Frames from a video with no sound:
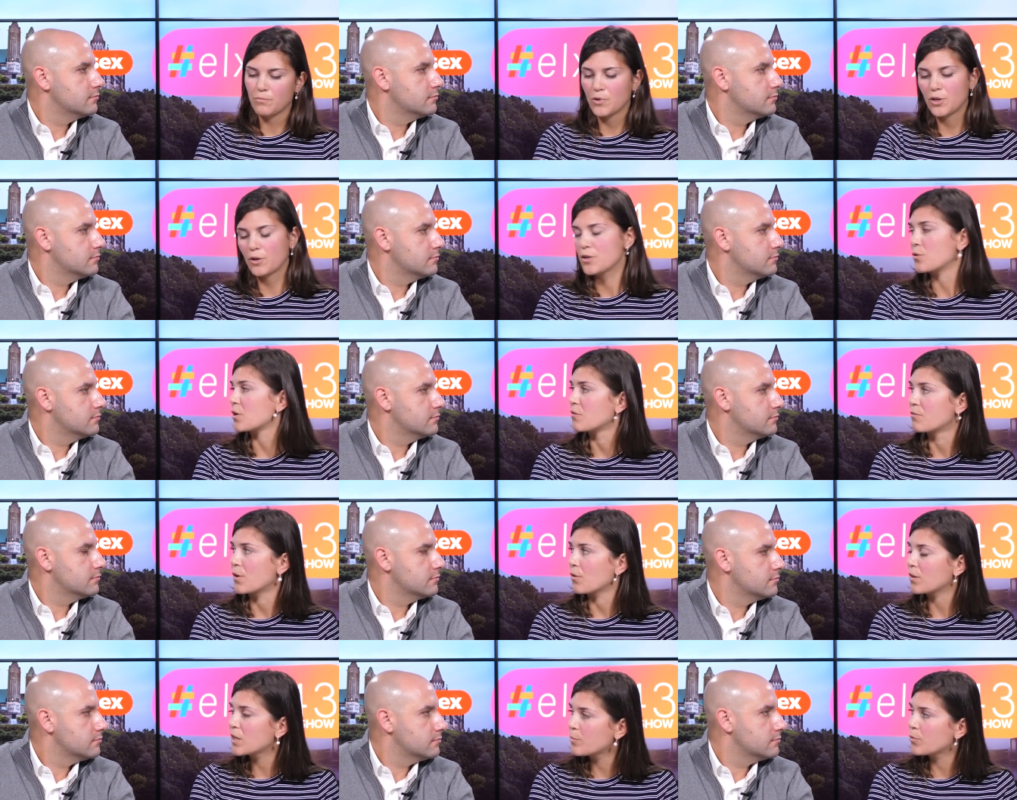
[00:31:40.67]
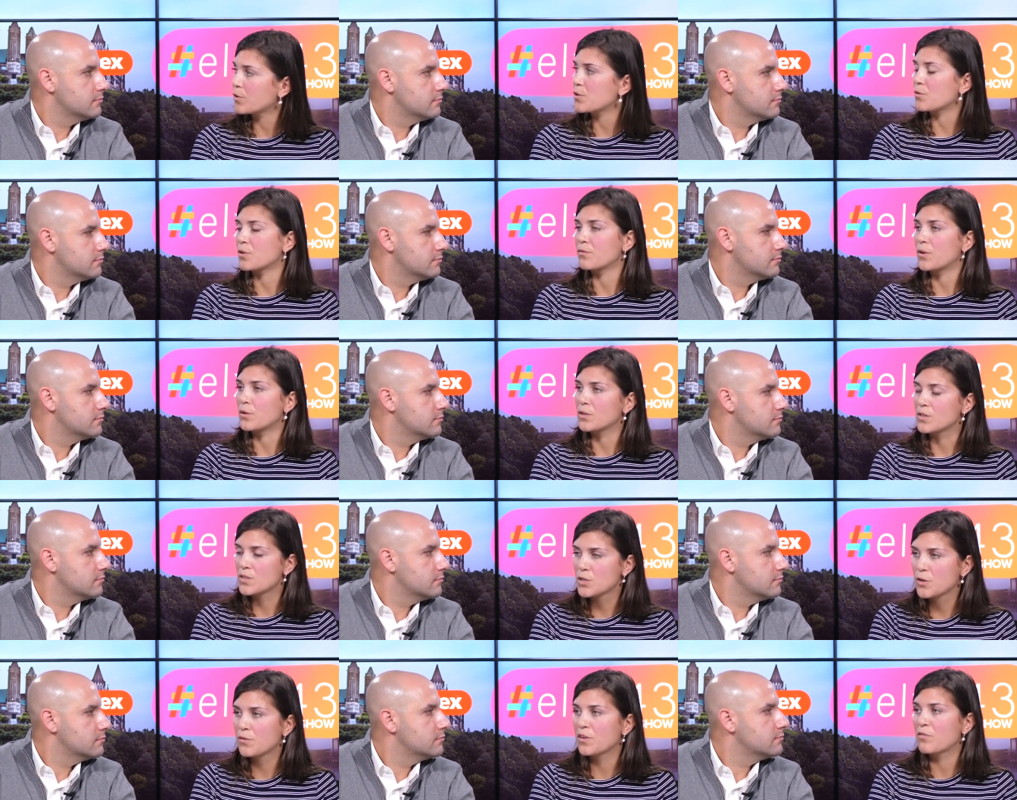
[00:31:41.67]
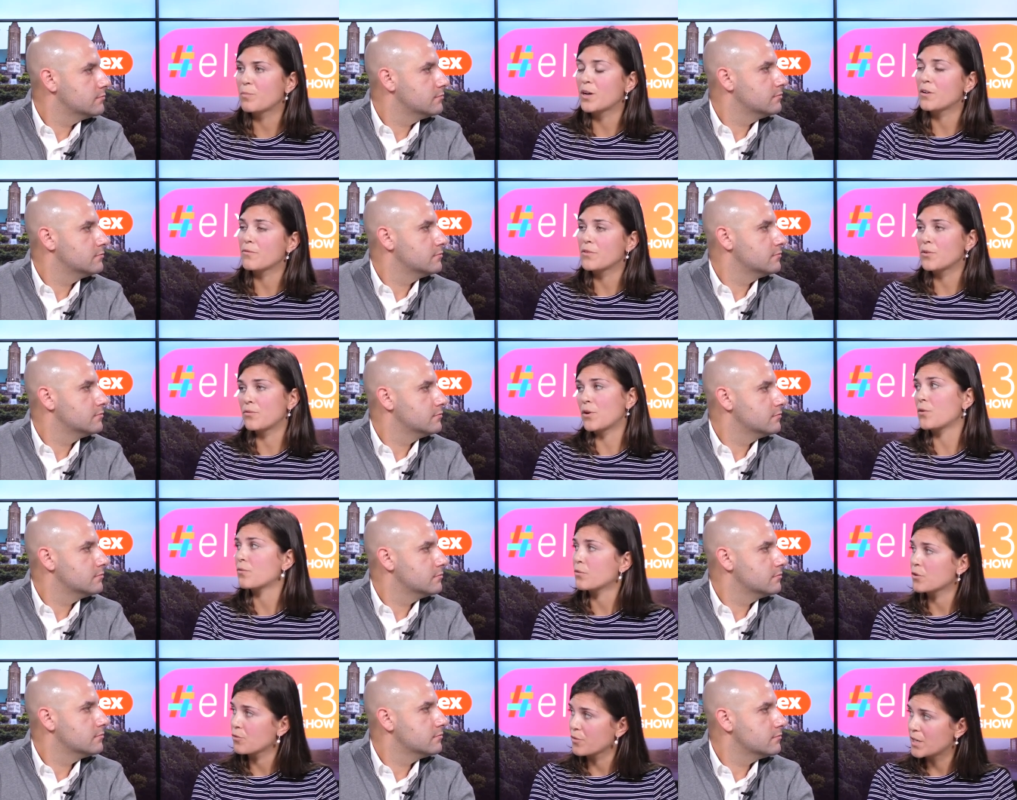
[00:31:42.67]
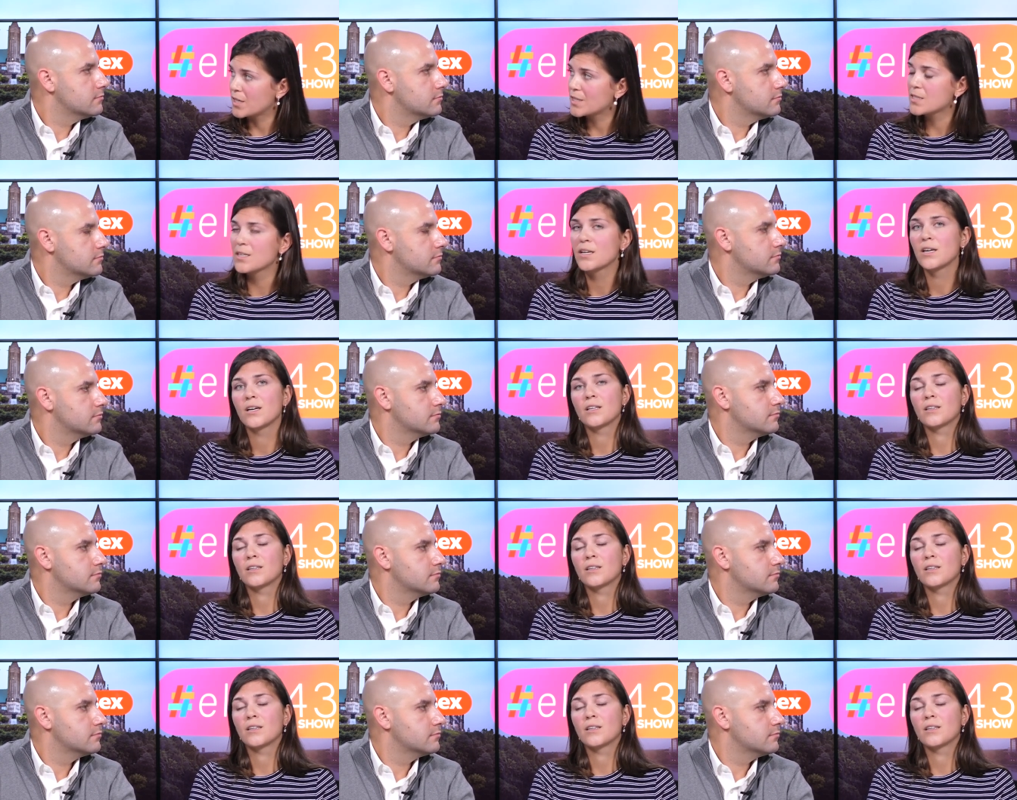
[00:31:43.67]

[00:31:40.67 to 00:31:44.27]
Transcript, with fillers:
Speaker 1: you know, you can vote liberal, you can vote conservative, but if you vote for Greens,